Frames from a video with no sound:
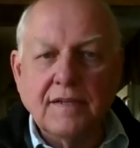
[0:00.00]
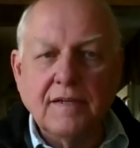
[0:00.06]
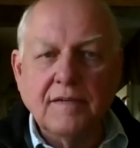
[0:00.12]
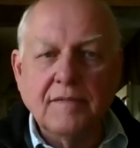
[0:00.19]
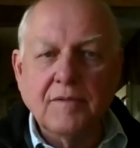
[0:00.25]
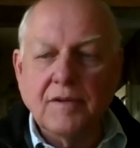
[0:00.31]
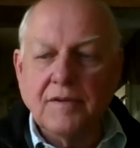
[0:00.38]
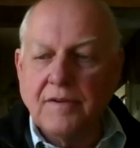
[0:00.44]

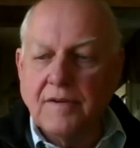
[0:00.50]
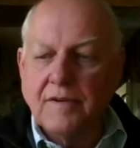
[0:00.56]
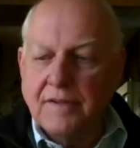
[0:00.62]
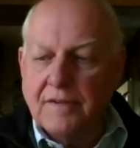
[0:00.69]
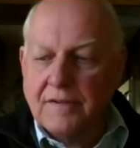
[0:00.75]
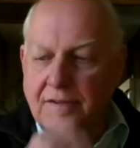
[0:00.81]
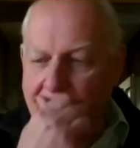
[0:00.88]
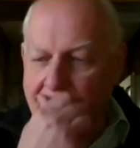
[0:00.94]
Are there
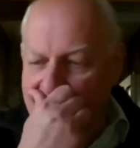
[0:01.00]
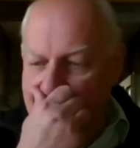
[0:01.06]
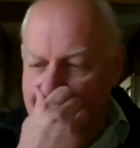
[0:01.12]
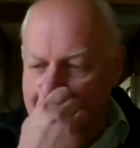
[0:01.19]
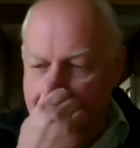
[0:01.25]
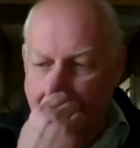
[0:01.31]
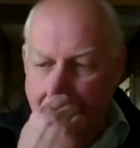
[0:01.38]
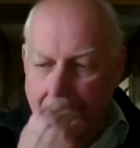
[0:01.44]
other
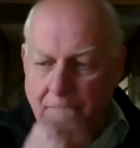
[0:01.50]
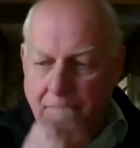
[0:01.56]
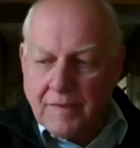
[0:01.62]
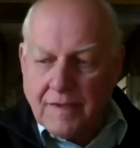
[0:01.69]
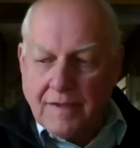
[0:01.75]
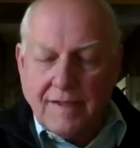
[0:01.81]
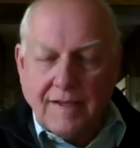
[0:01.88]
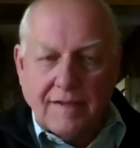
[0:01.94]
things
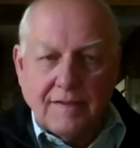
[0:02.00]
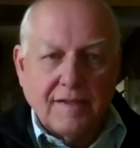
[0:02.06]
that